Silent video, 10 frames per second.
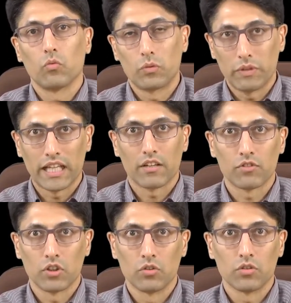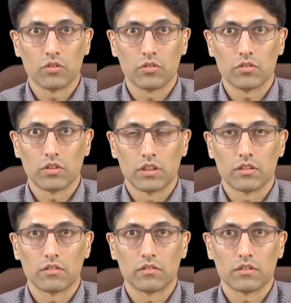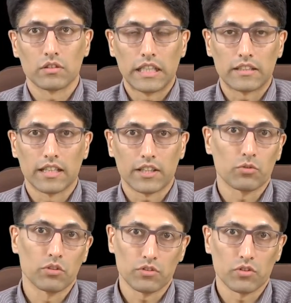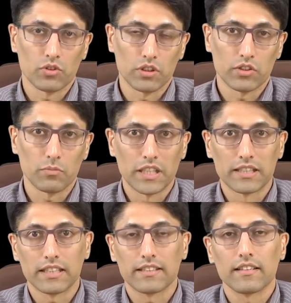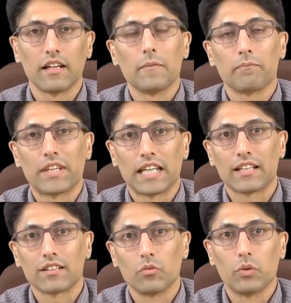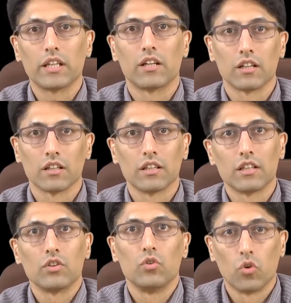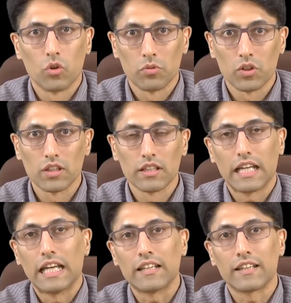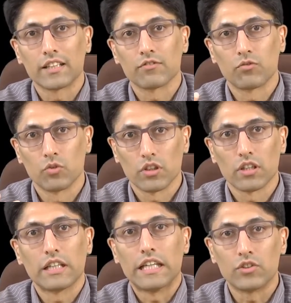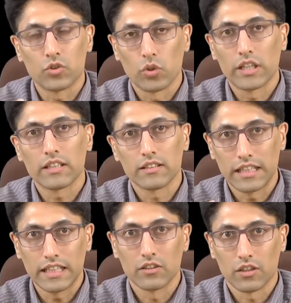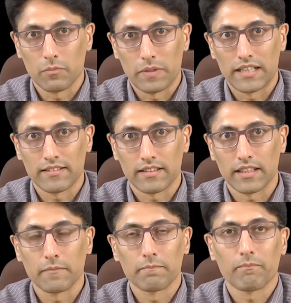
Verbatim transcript: when we have no uh, intellectual or social disabilities, that we are normal and therefore enjoy legal capacity.